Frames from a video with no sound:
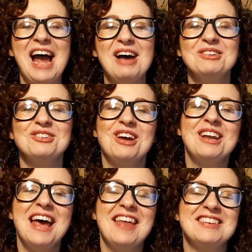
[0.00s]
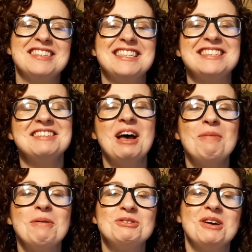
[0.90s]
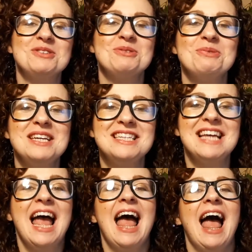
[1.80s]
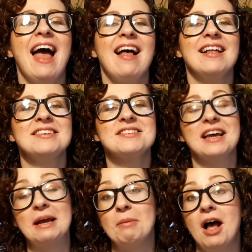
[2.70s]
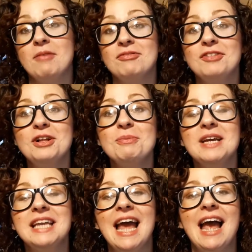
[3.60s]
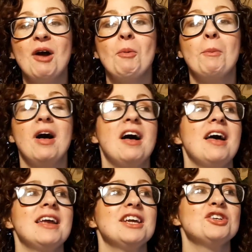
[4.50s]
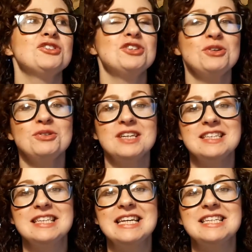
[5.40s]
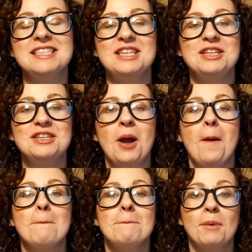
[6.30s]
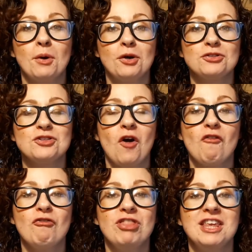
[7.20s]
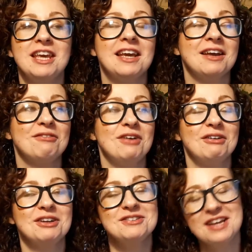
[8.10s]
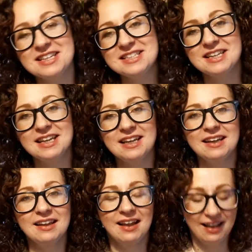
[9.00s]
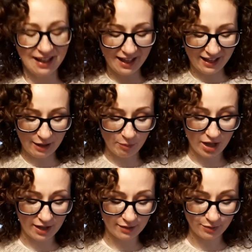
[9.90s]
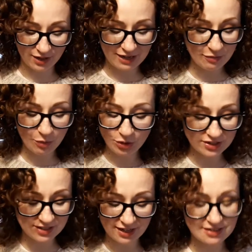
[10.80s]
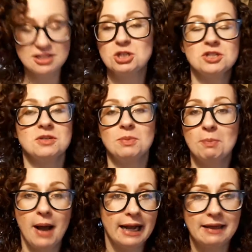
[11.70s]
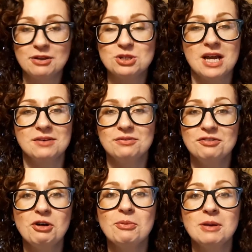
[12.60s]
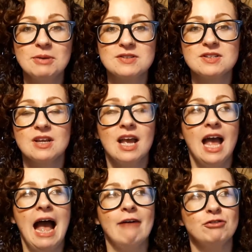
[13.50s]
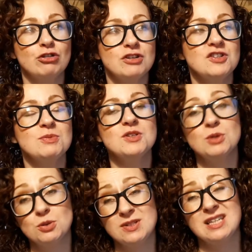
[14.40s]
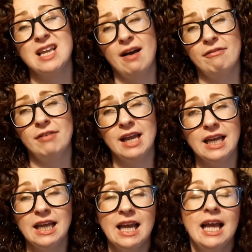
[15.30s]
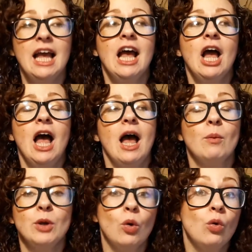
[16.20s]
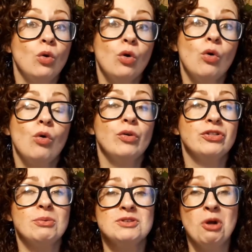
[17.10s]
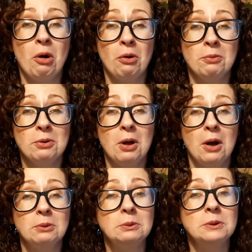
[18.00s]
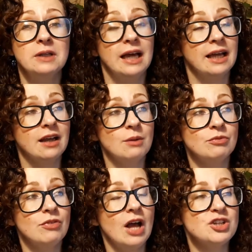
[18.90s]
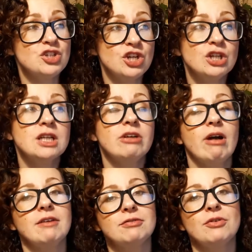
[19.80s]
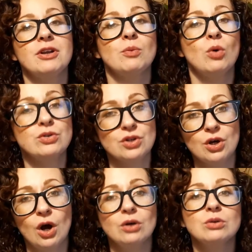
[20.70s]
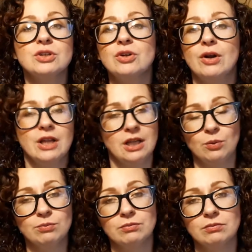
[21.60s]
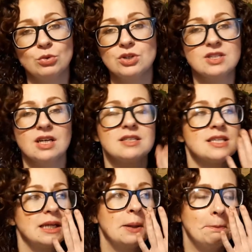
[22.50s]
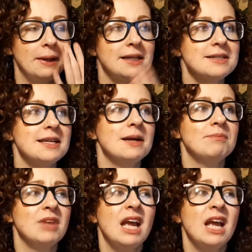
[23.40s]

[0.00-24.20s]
I'm Charlotte and this is Deborah Tries to Read, and I'm filming now my 2018 books of the year. Very exciting. I'm even more excited just to be back in the shed and filming because after Christmas, which was lovely, we all caught the most horrible cold, and I'm eternally grateful that it was a cold and not anything more disgusting. But it